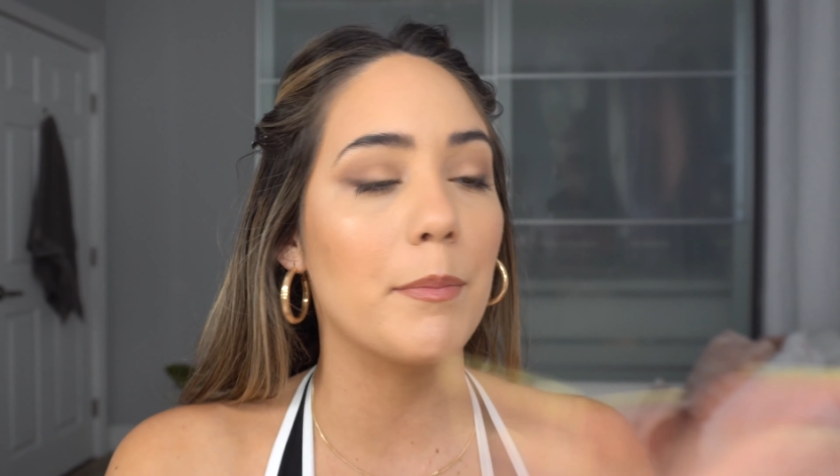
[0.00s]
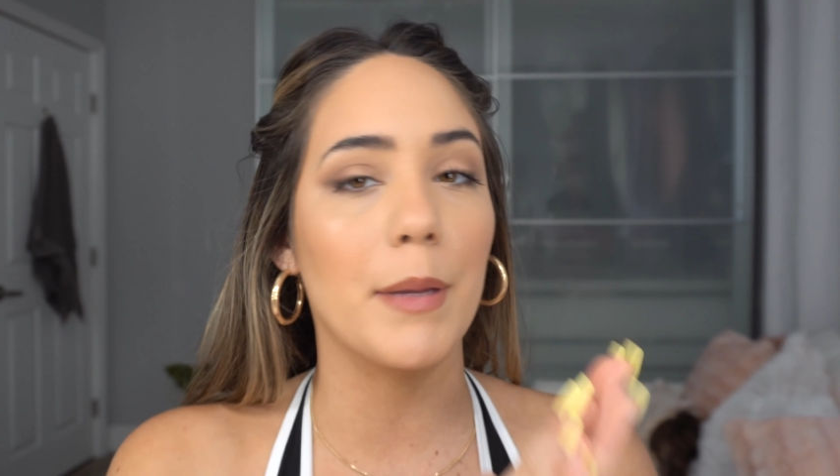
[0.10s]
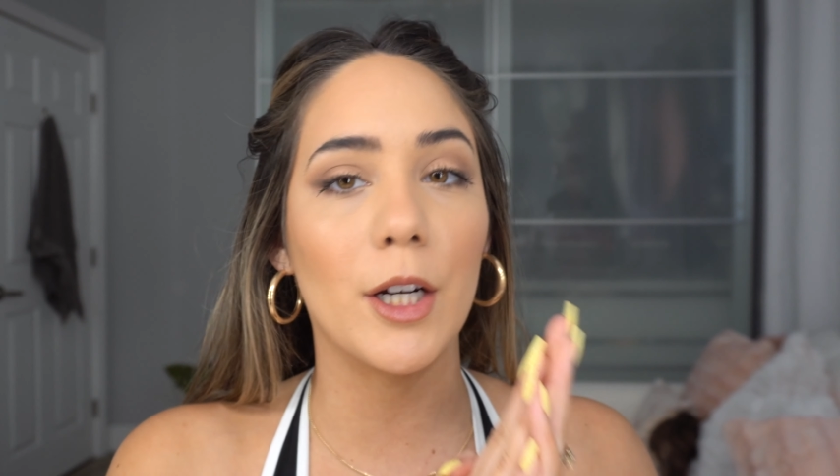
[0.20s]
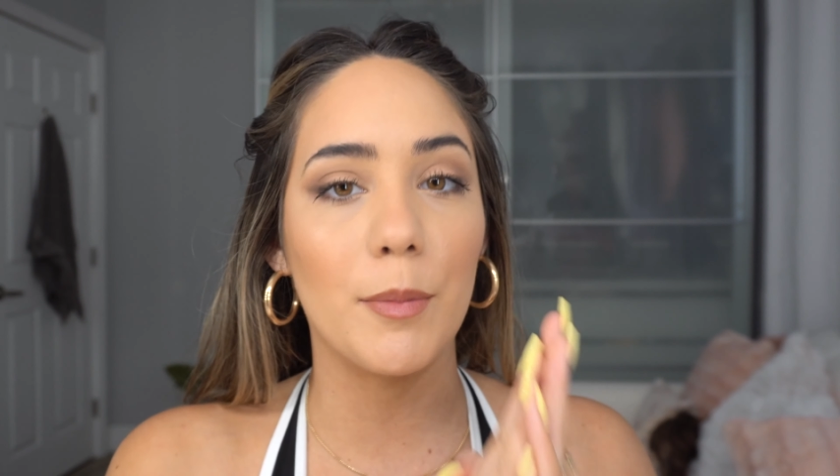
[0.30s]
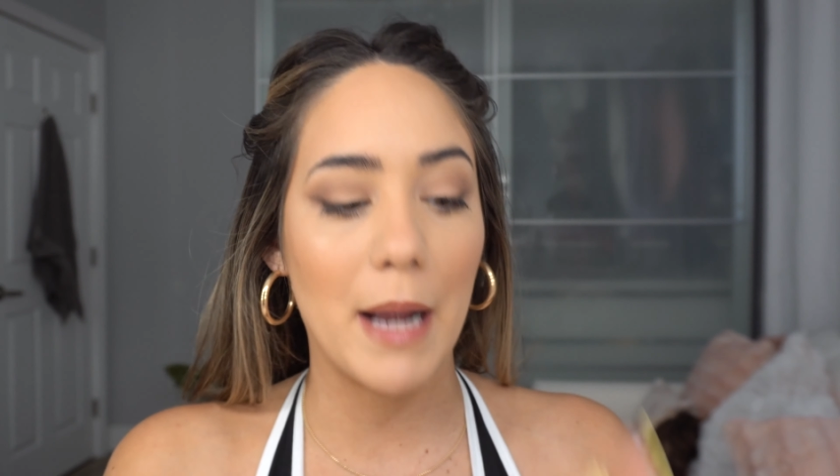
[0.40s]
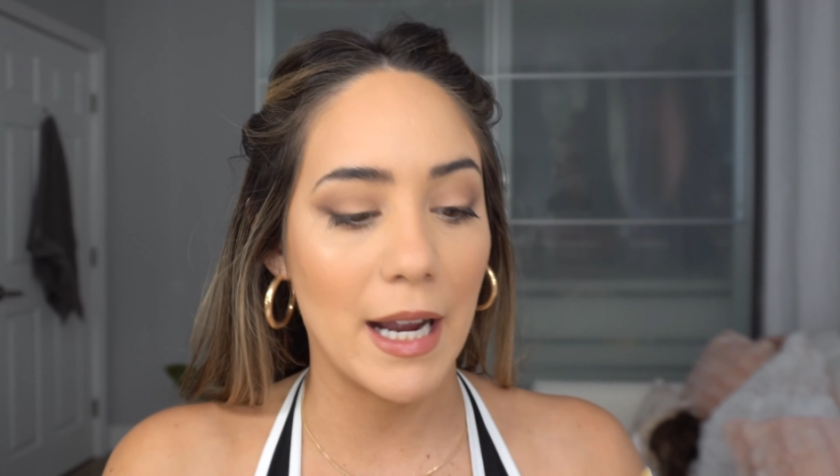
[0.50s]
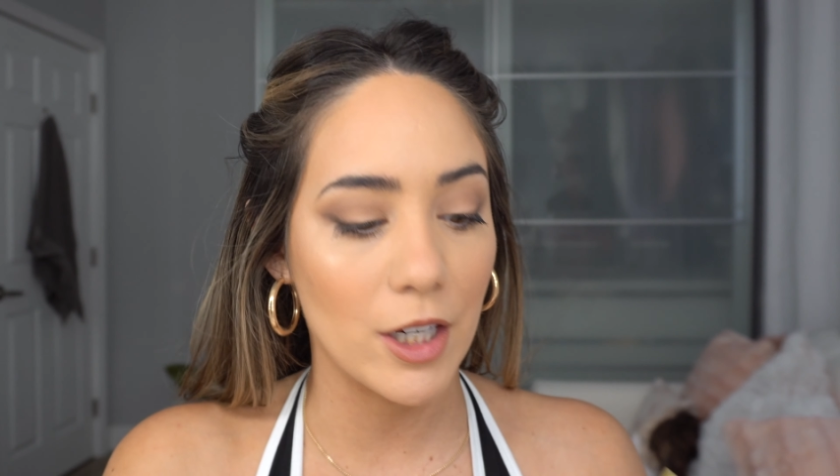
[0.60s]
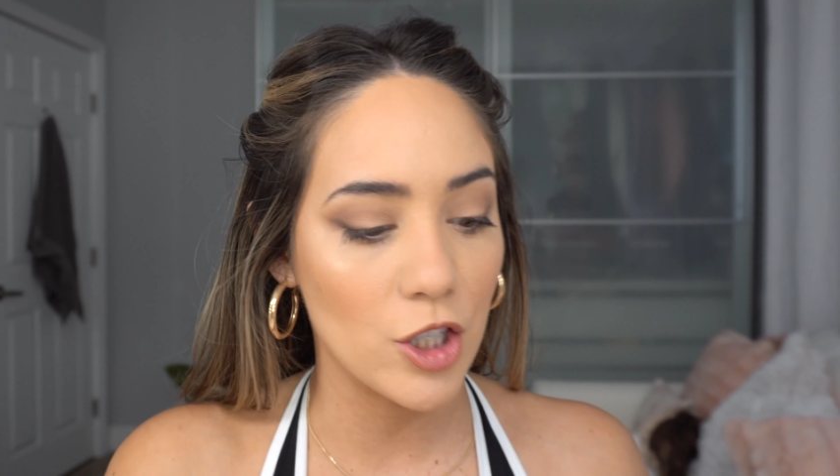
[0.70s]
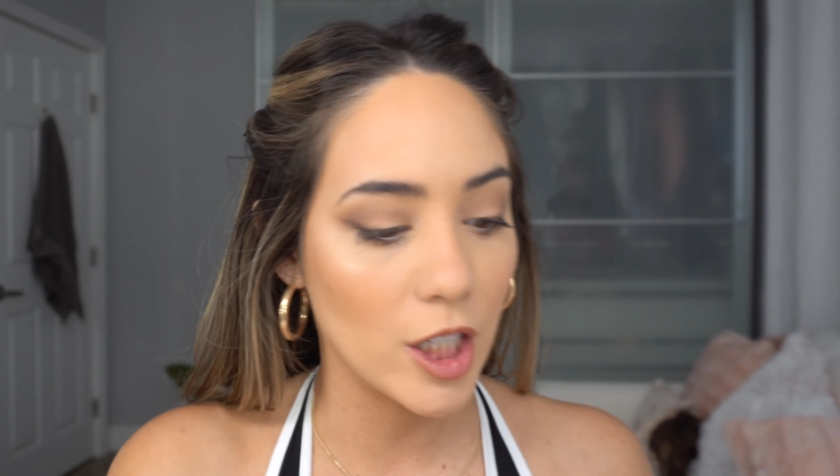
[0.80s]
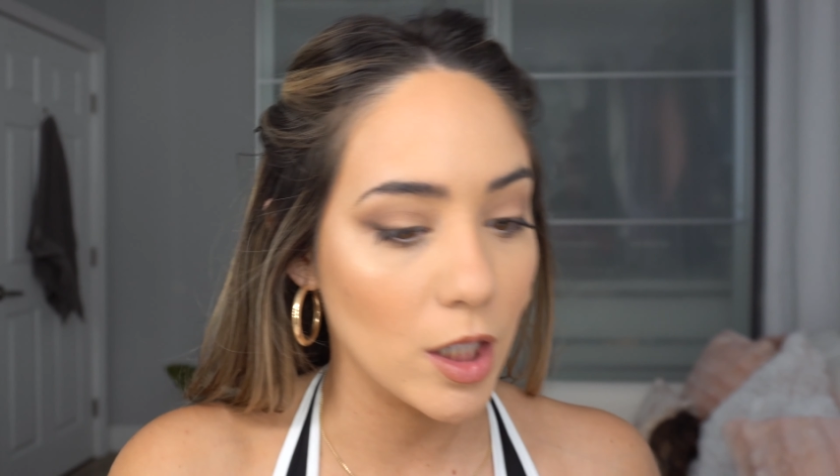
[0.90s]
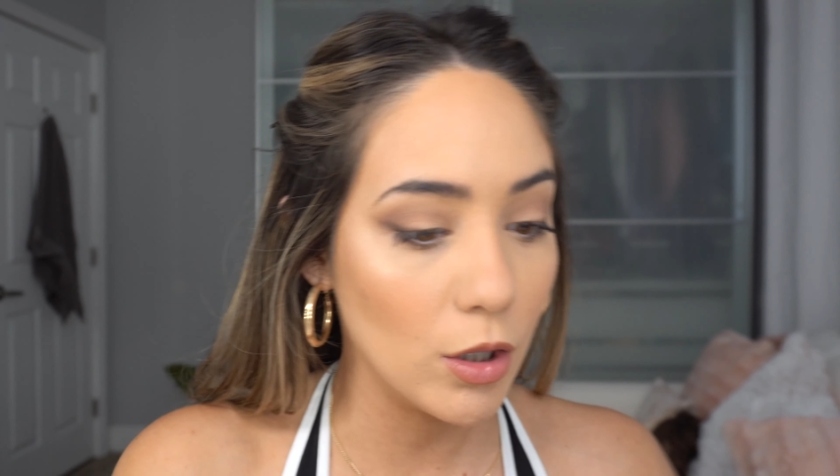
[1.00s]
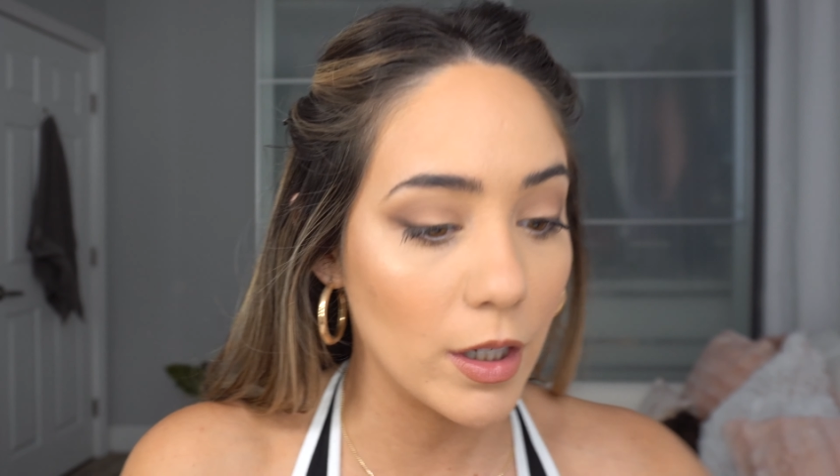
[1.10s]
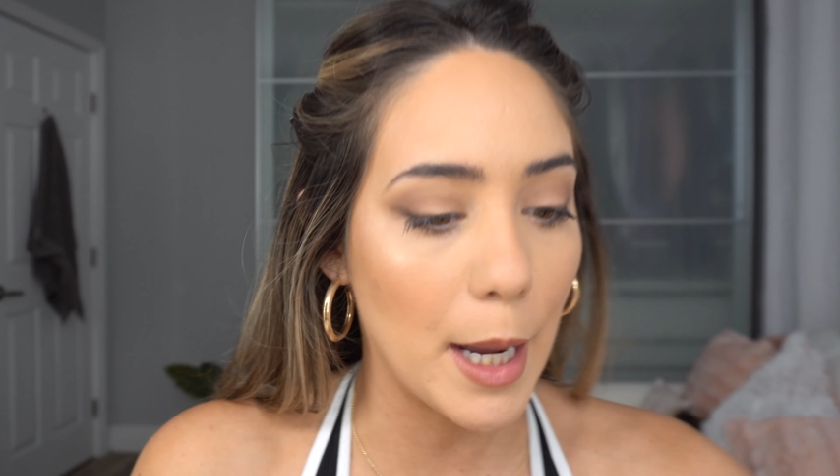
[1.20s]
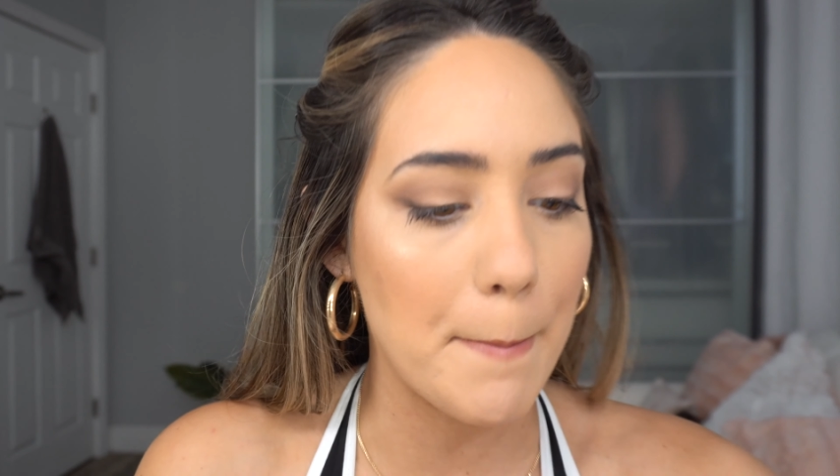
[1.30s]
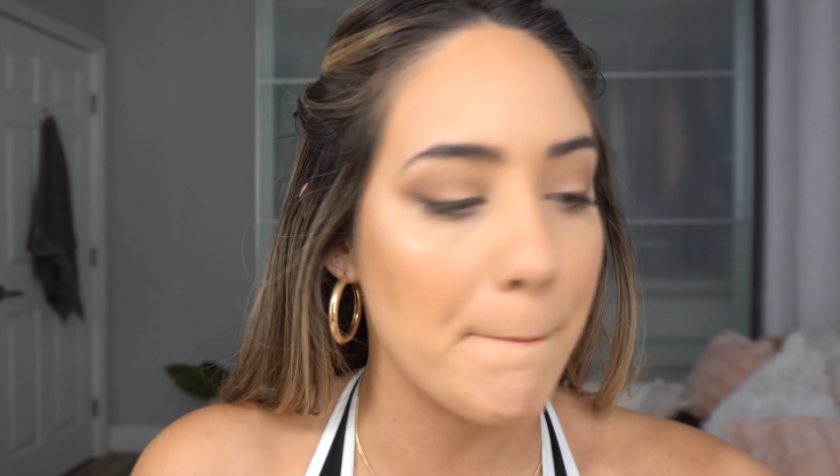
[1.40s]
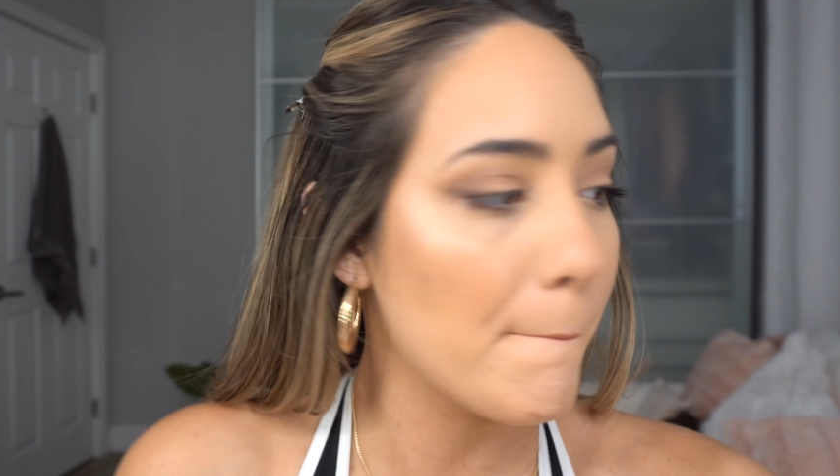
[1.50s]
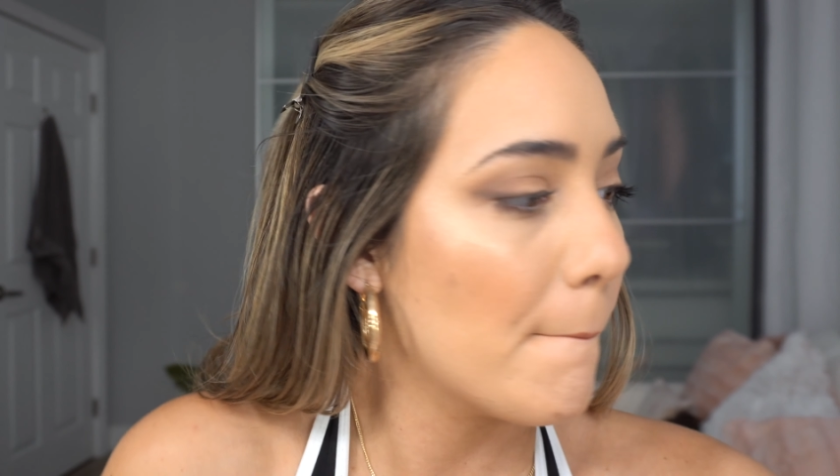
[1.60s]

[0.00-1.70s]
better packaging? Okay.